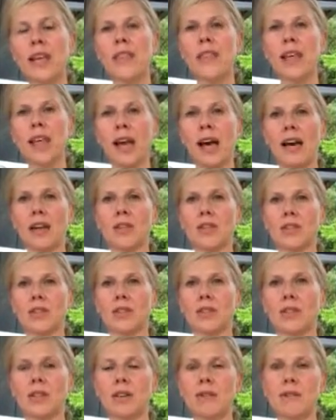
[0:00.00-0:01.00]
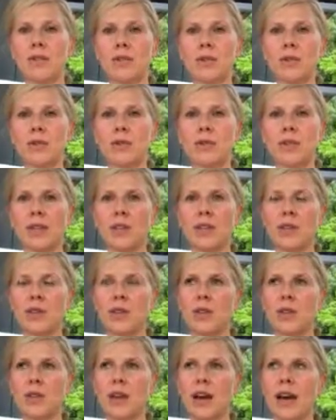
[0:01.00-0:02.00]
and the actions of those
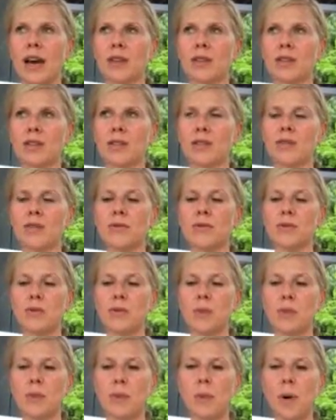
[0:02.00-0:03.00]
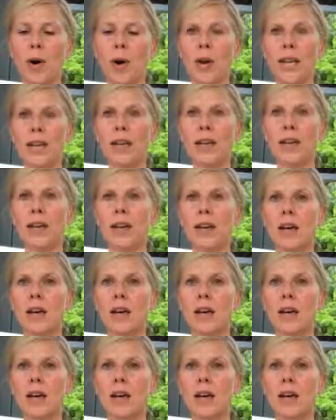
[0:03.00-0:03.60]
flavors, of the actions of food in the body.